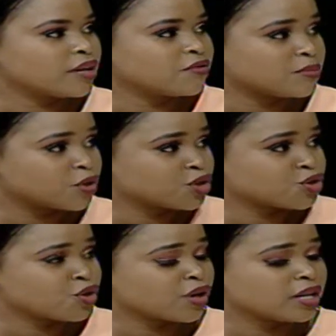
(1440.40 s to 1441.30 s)
if I'm not
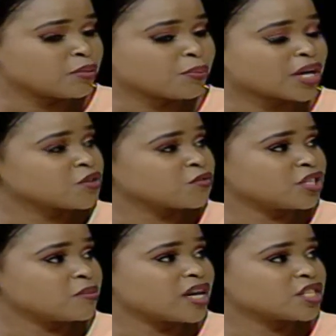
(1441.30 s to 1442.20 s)
wrong, in part of your
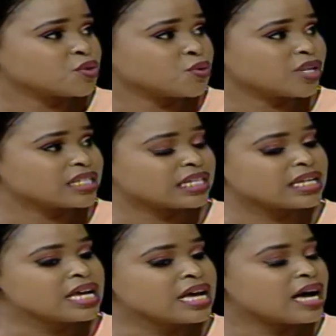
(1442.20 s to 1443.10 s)
demands you wanted
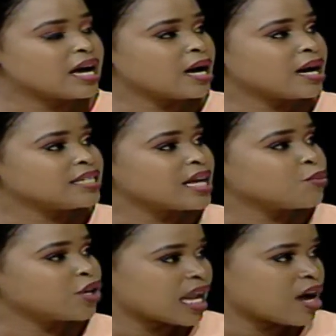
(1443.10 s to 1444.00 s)
uh, a
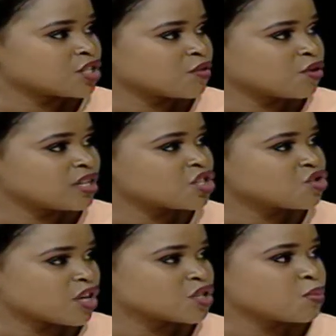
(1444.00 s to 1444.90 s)
double allowance on the
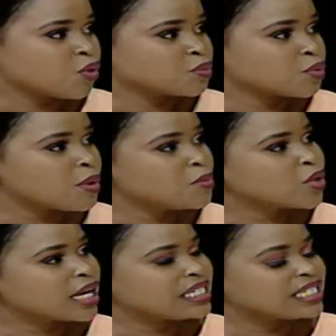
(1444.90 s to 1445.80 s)
transport. Probably you
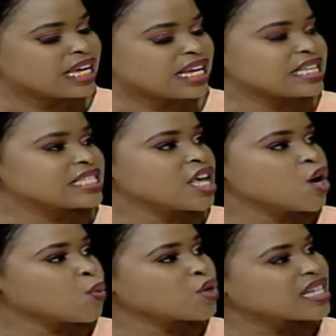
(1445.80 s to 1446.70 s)
can tell us
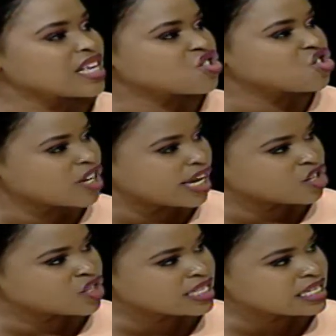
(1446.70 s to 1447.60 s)
what has
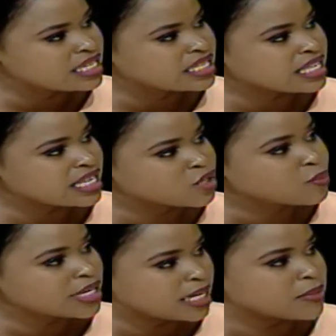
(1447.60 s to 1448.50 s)
changed since mm-hmm. this
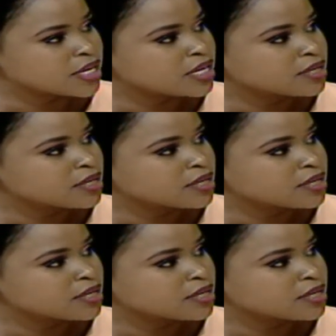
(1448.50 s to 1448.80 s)
pandemic.